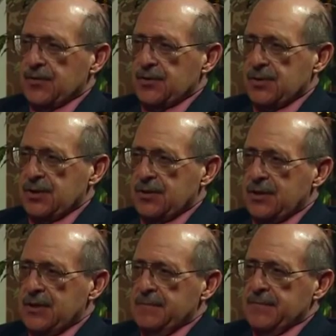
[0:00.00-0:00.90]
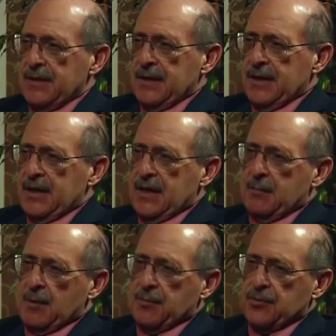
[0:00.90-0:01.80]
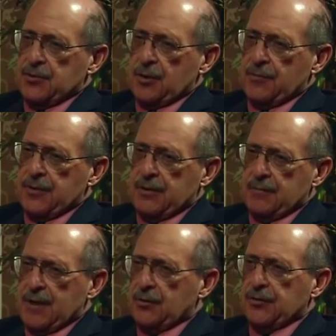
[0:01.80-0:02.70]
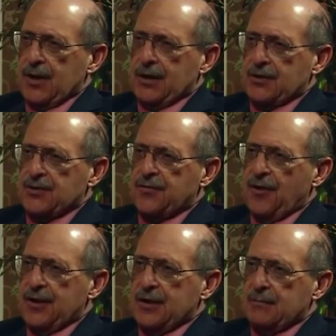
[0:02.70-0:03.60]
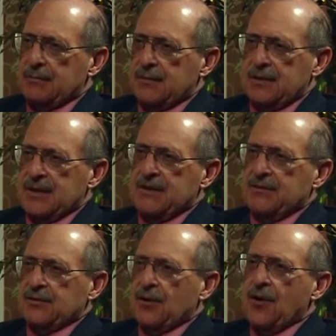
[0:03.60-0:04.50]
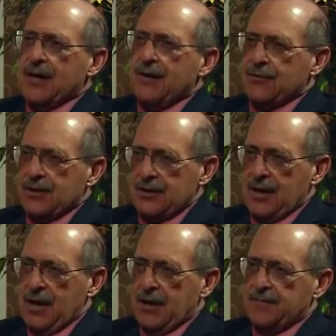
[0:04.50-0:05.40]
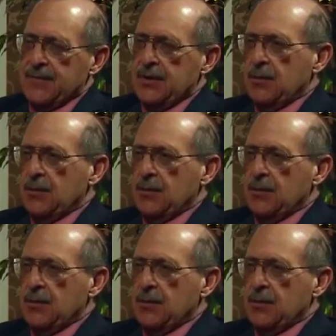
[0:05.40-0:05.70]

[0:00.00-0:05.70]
cause disease. And he came up with the germ theory, and medical doctors fought him even long after he died.